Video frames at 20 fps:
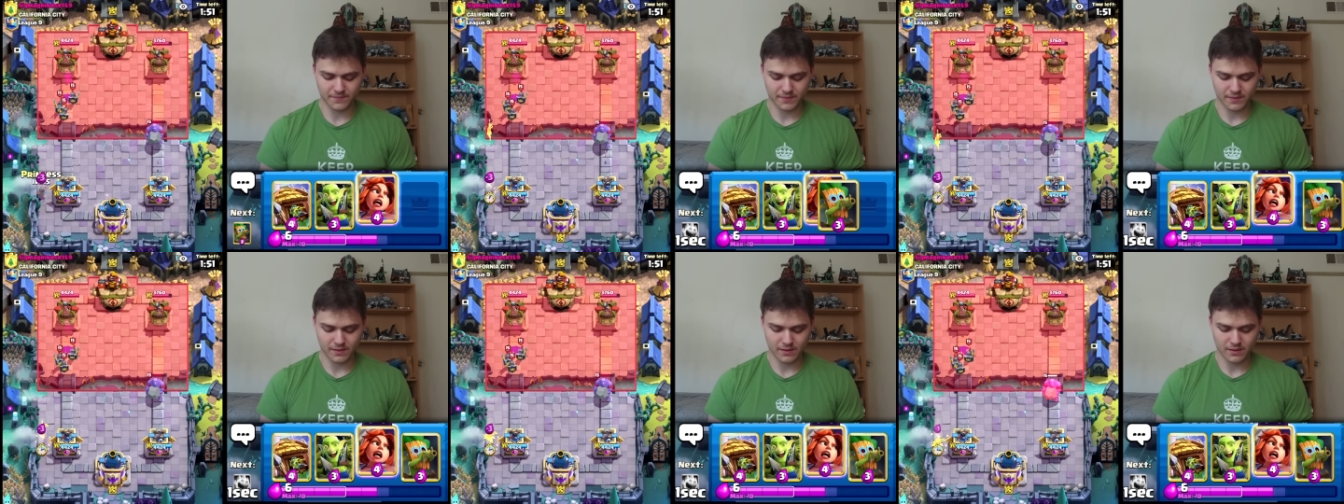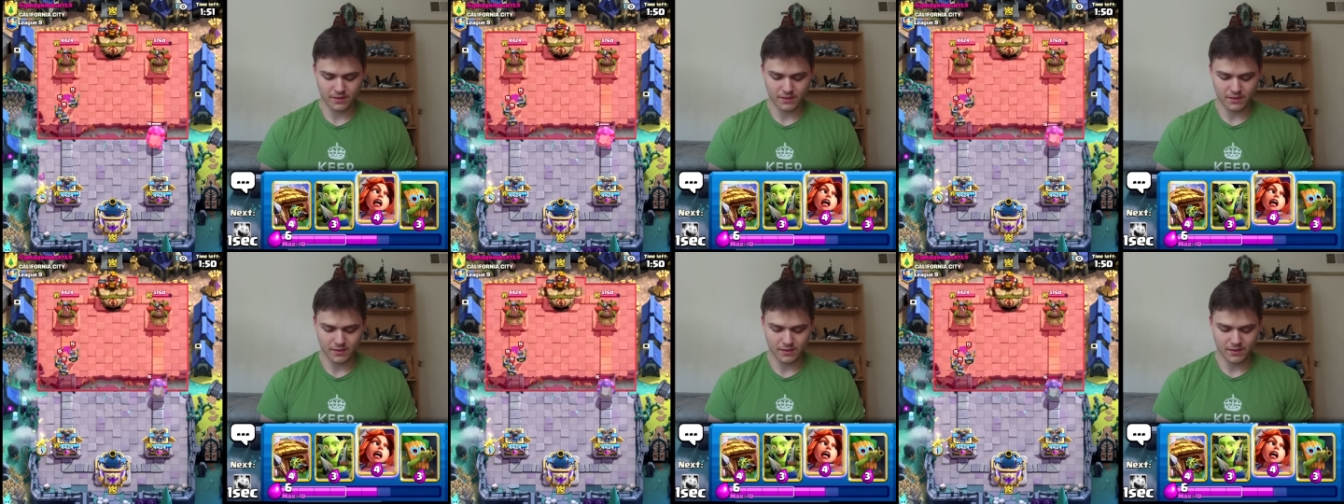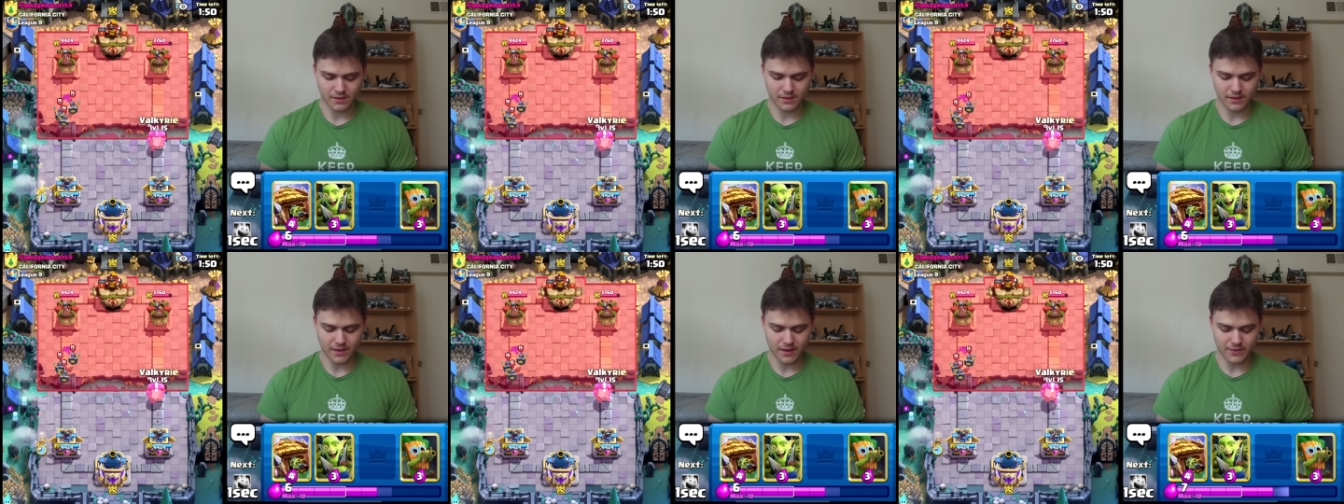
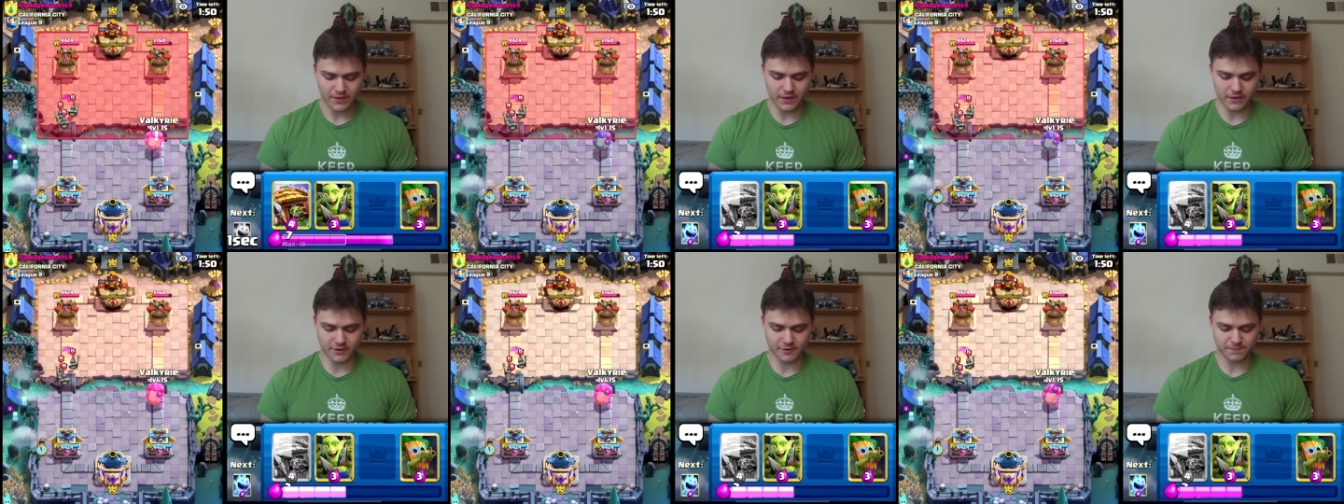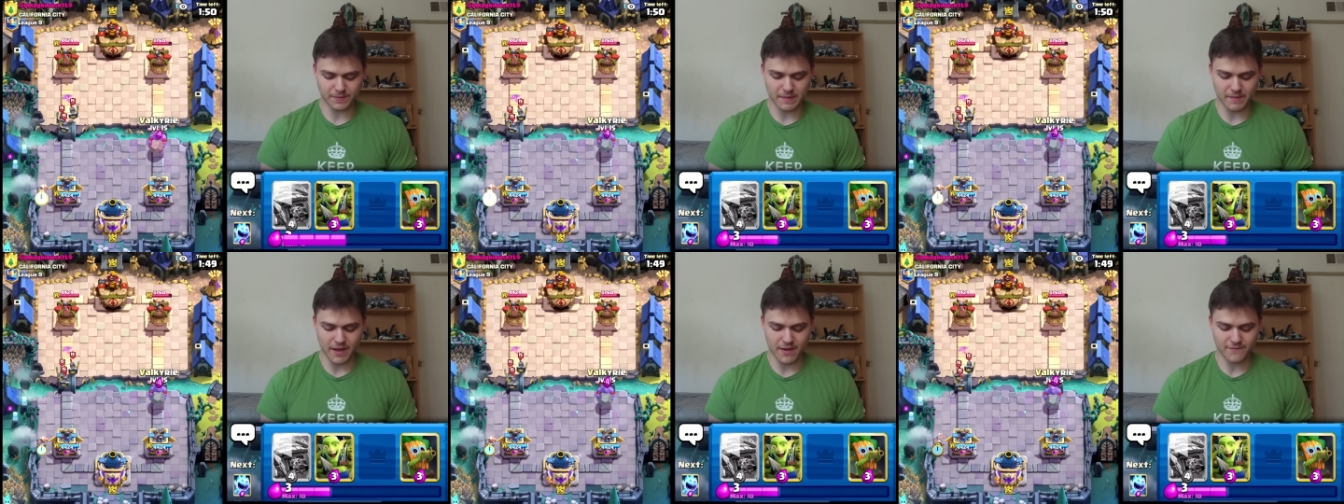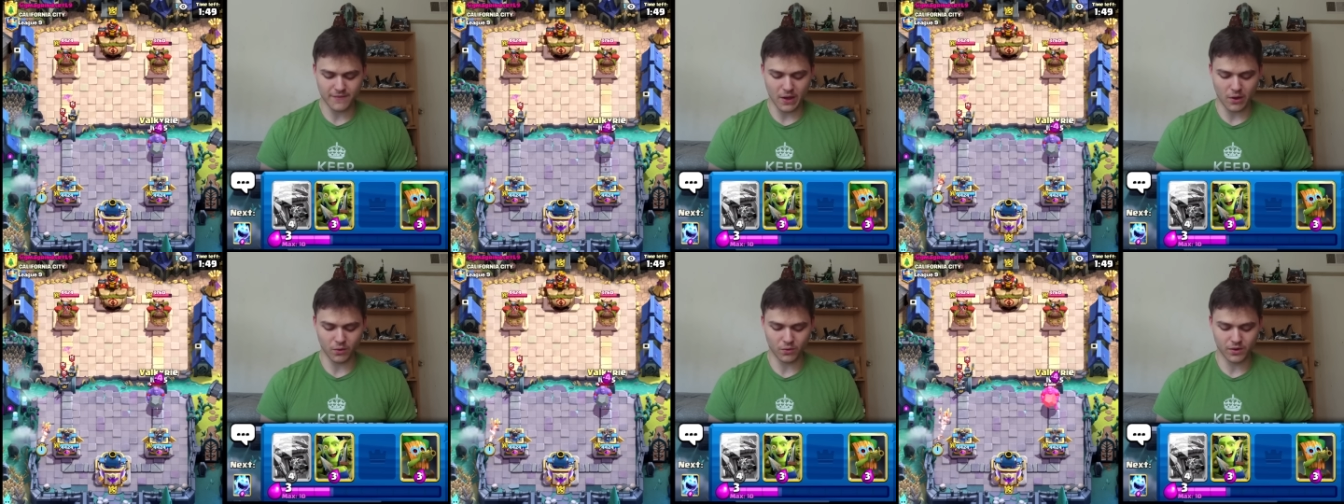I think I'll just play my
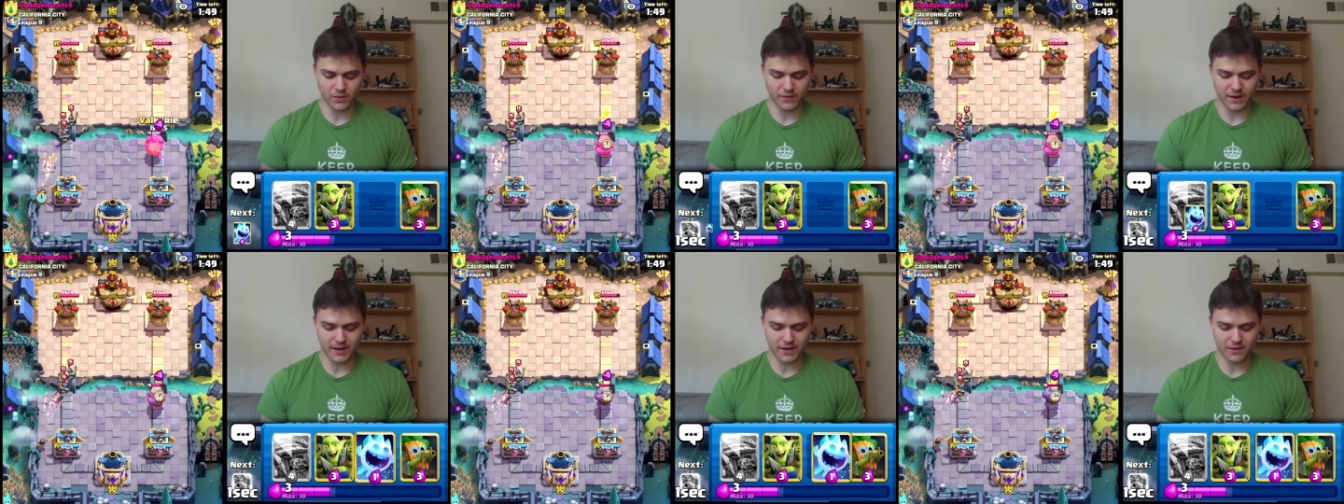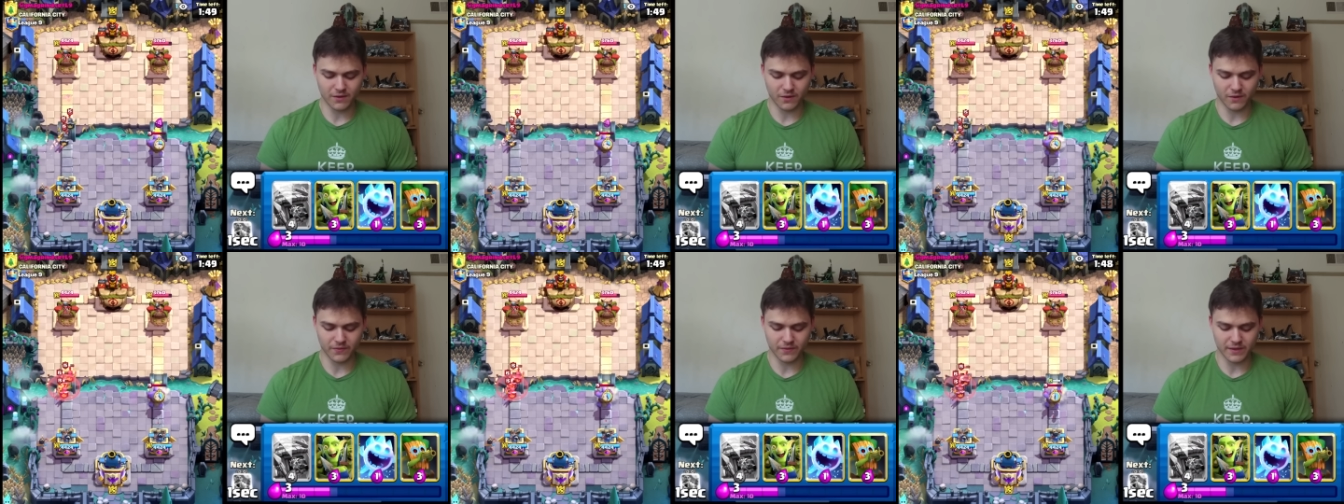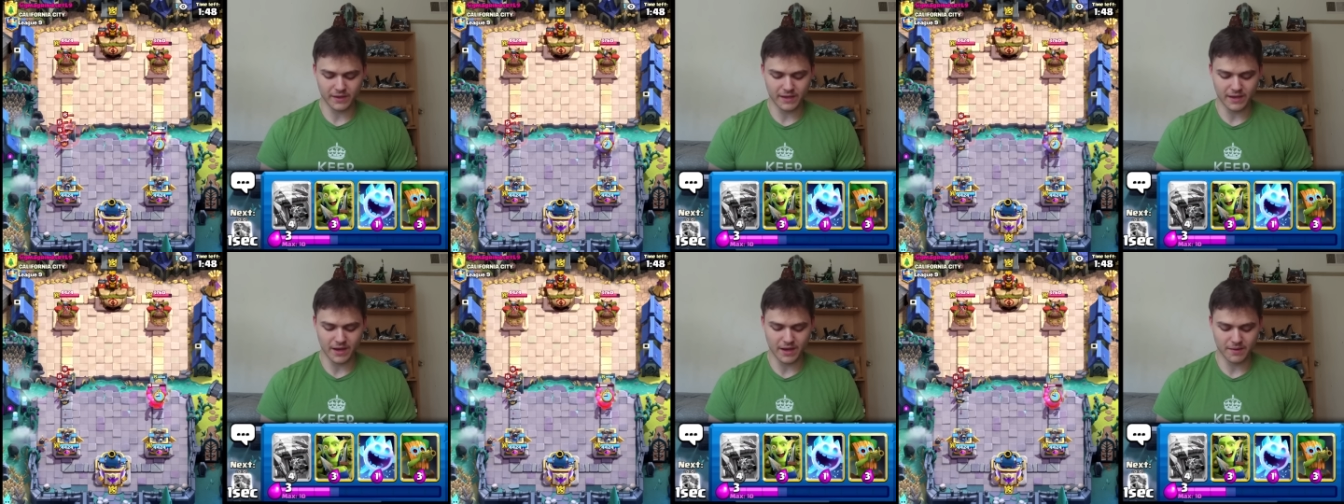Valkyrie right here on
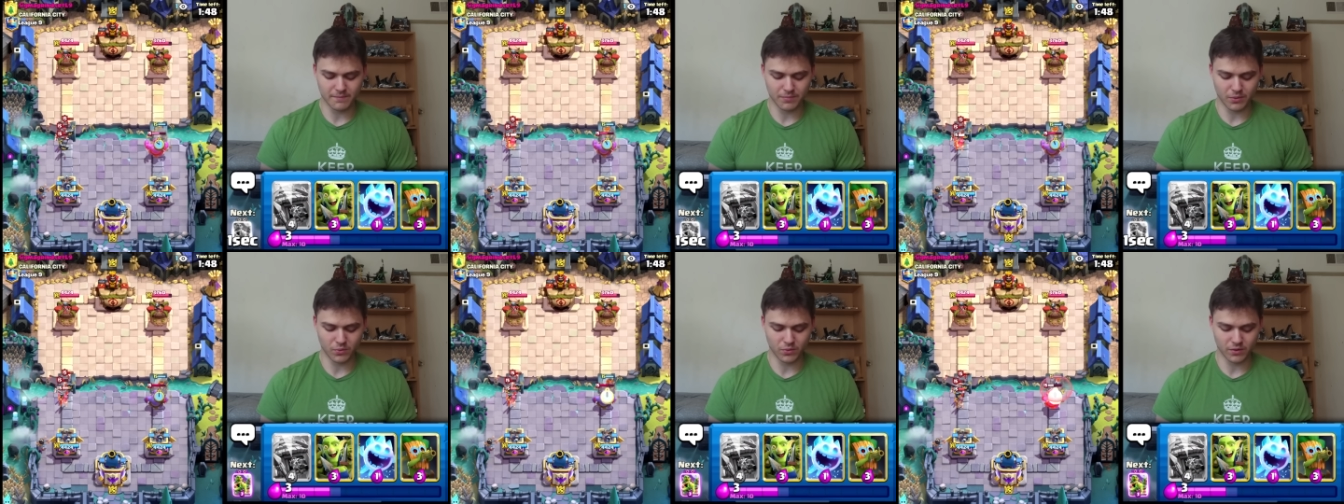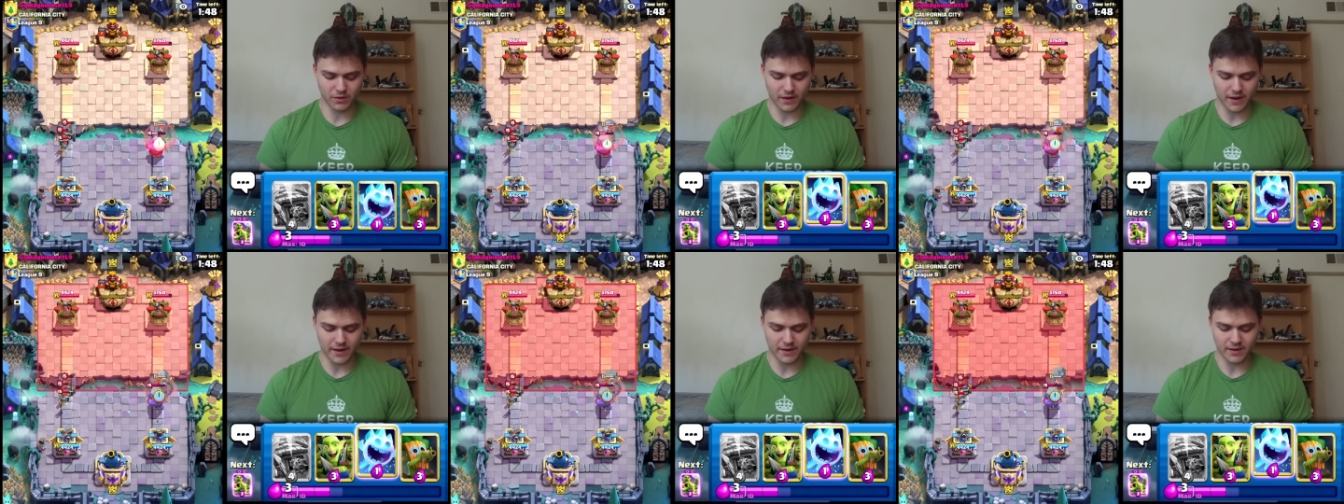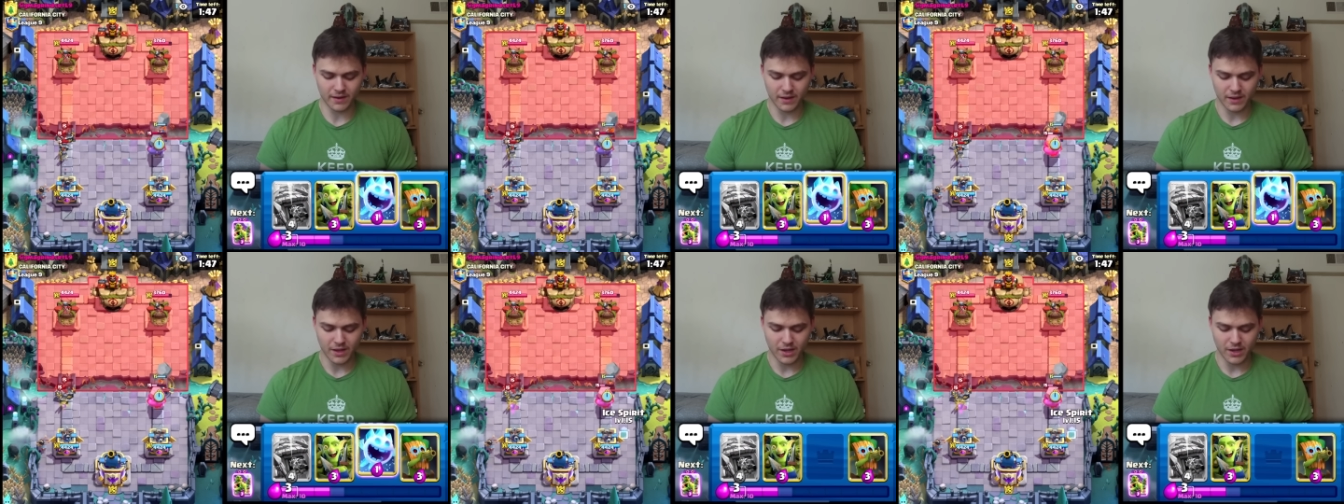the Bowler, and